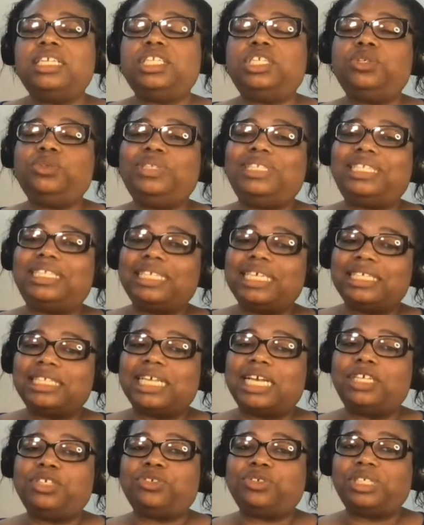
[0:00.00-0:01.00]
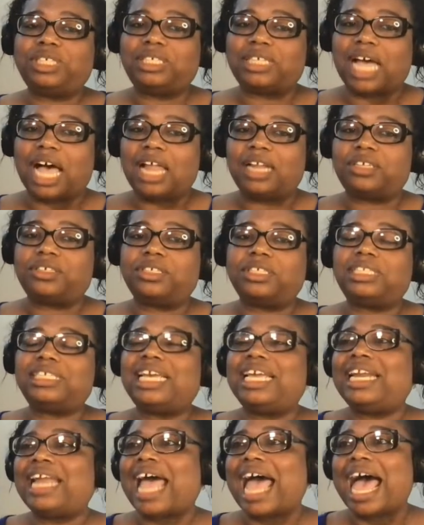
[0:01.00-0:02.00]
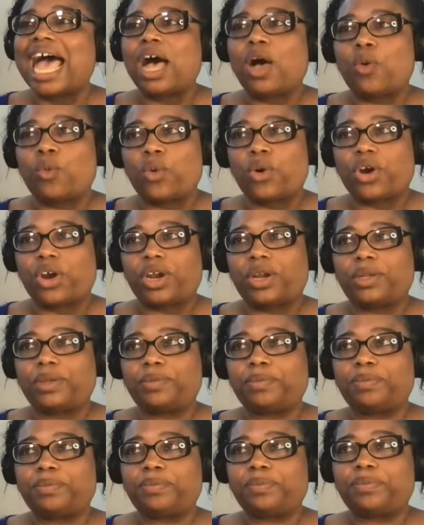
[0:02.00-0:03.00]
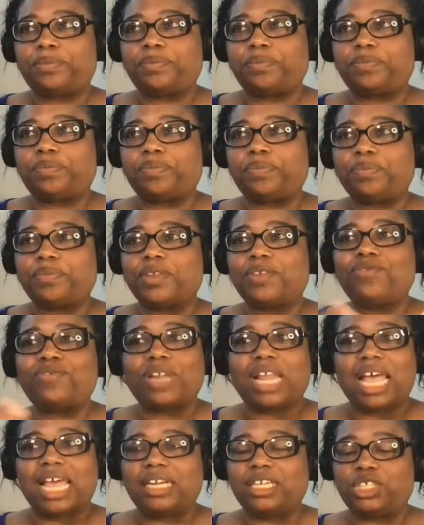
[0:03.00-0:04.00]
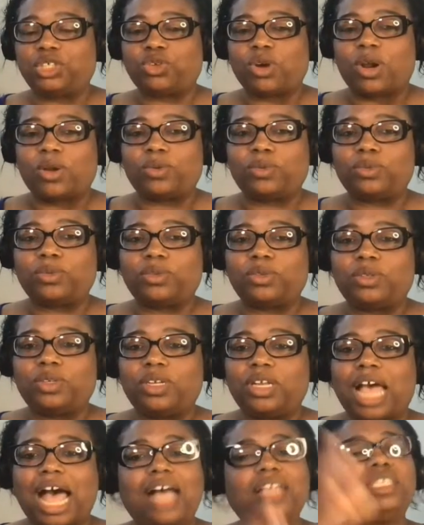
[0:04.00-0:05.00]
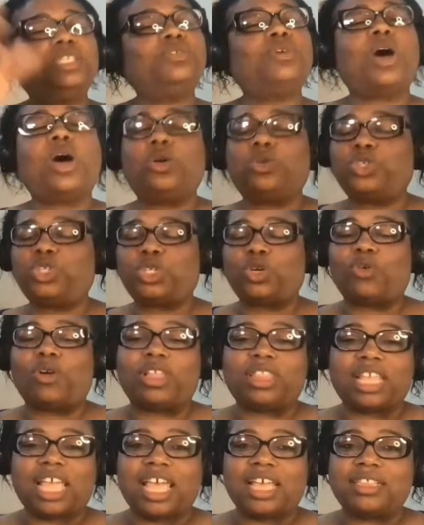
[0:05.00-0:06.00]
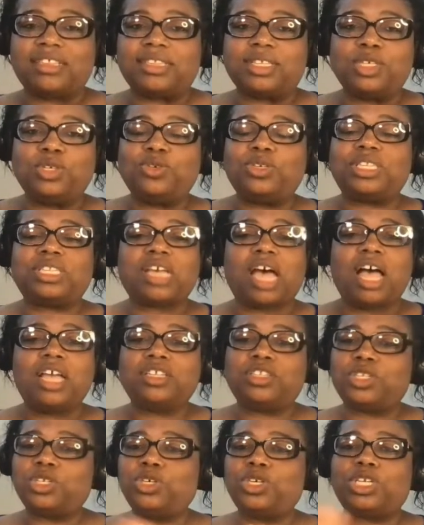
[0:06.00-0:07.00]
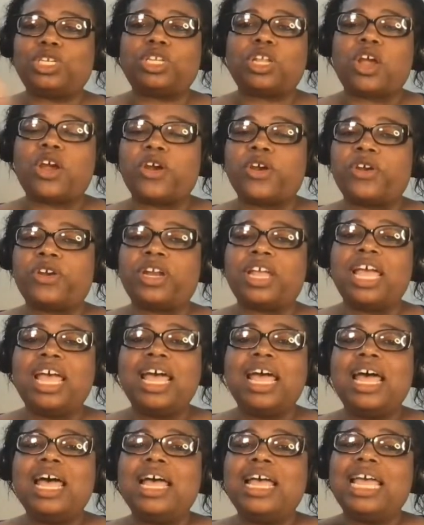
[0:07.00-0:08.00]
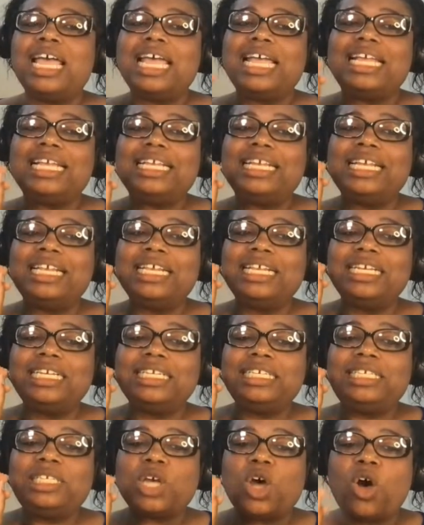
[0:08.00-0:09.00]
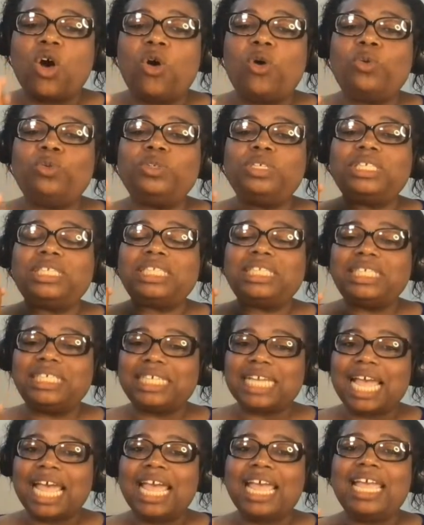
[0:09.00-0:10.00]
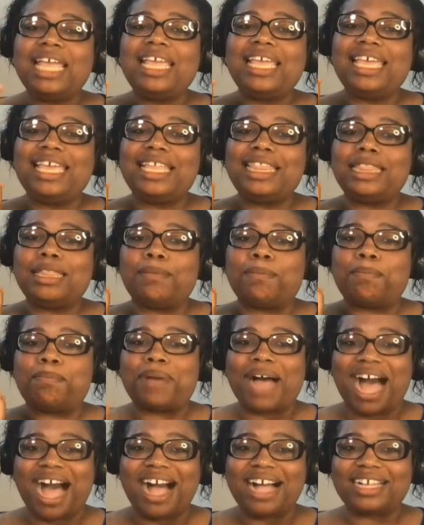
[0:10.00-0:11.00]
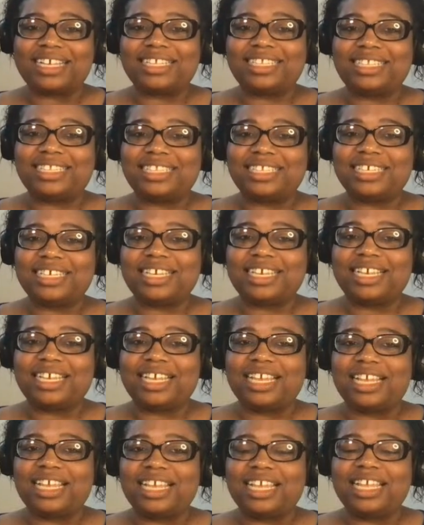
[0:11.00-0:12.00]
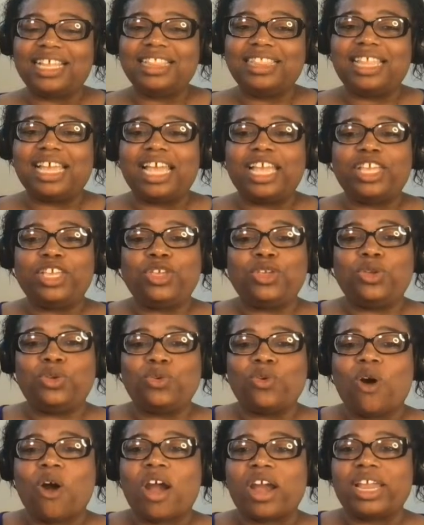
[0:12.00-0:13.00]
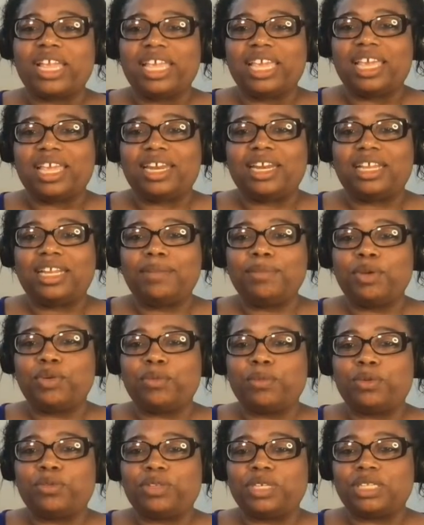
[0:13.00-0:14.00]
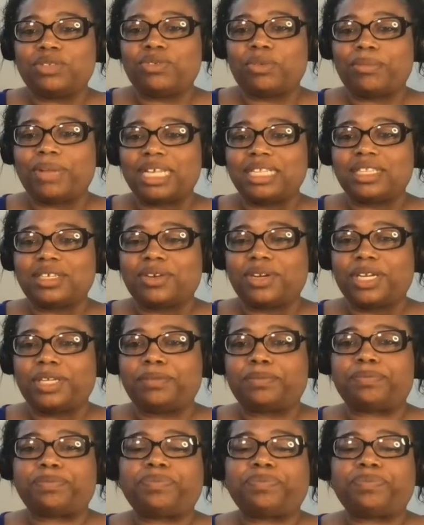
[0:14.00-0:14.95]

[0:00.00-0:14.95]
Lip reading: to $600 an hour flying a drone. I'll do a whole show on that so you can talk, so you can learn. Don't stay in the box that you are in. Let me remove this from my screen.